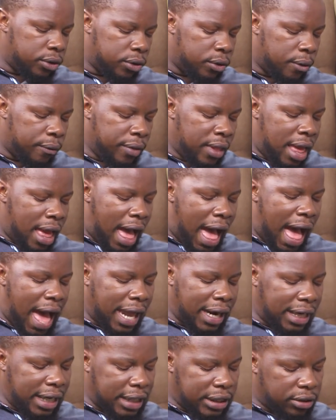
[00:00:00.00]
you know.
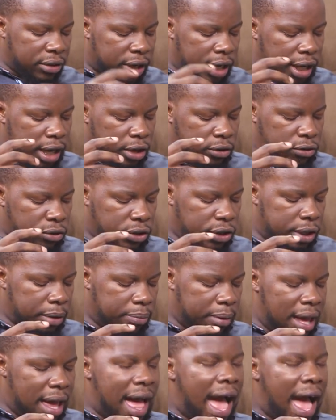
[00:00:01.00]
R is relationship.